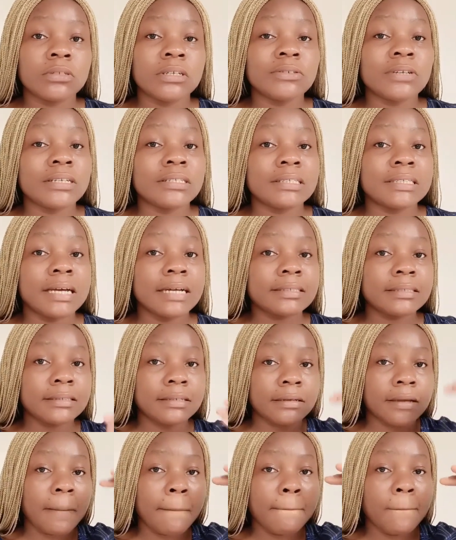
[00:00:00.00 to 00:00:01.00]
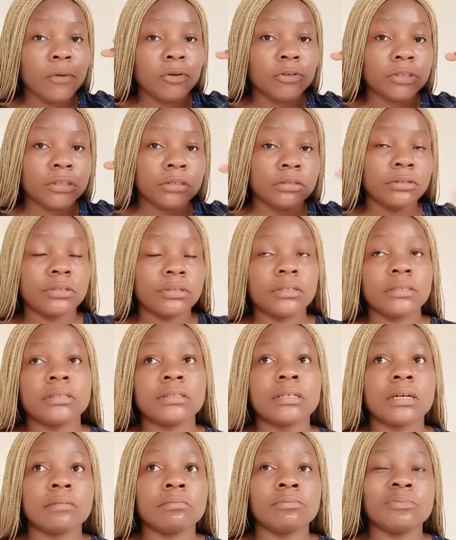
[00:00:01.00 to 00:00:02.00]
That's why it's that much, you
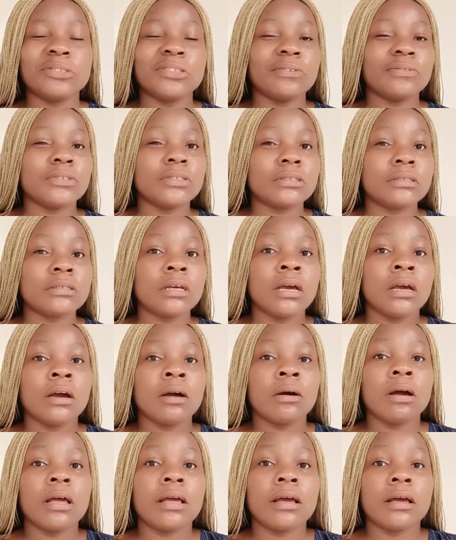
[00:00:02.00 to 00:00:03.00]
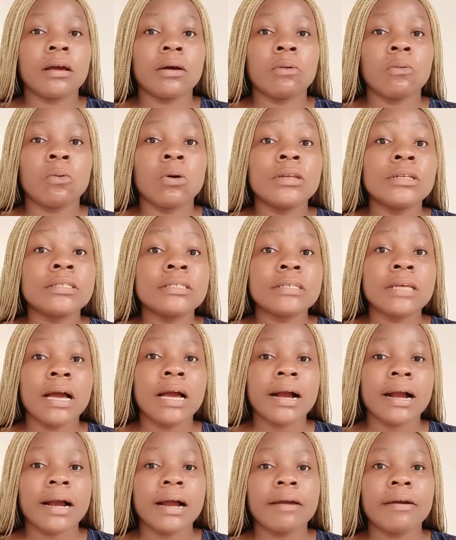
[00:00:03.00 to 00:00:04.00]
understand? Most of this quality
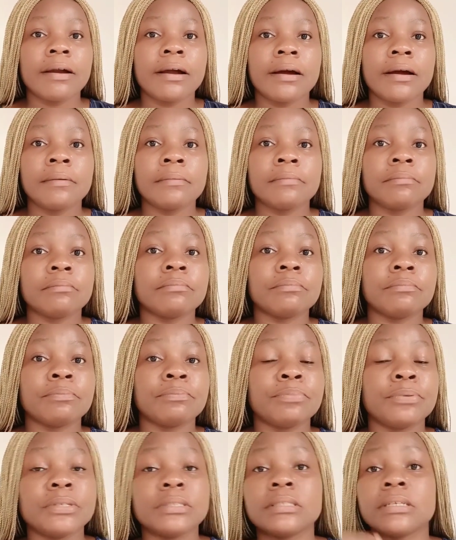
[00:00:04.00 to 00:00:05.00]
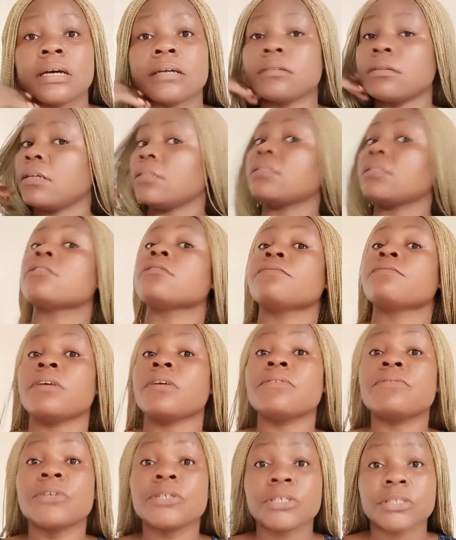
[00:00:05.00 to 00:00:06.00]
Akara print is
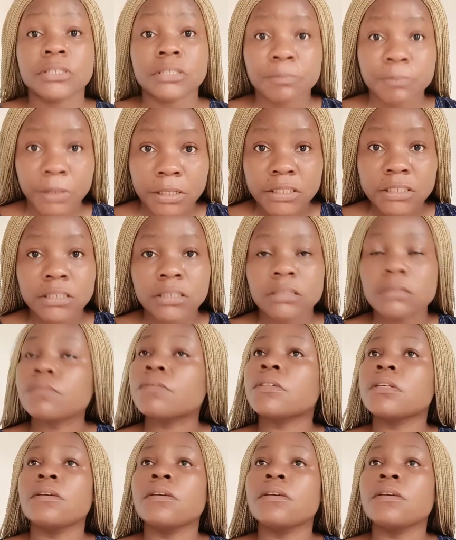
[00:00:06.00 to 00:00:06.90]
very, very expensive.